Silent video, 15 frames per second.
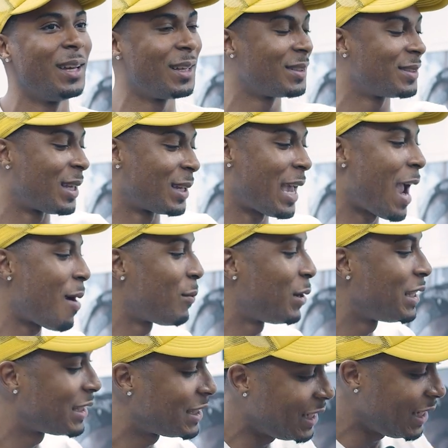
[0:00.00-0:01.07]
The camera
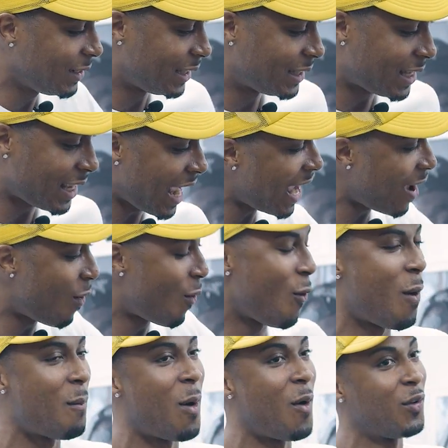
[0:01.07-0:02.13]
didn't see this
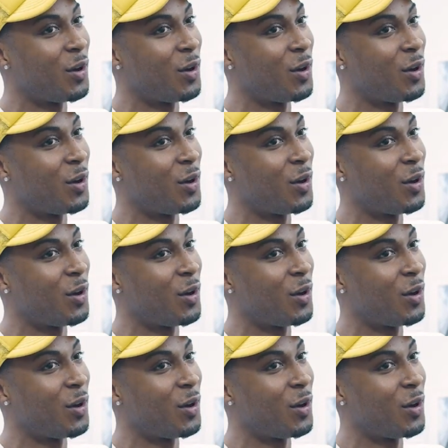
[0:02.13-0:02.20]
arm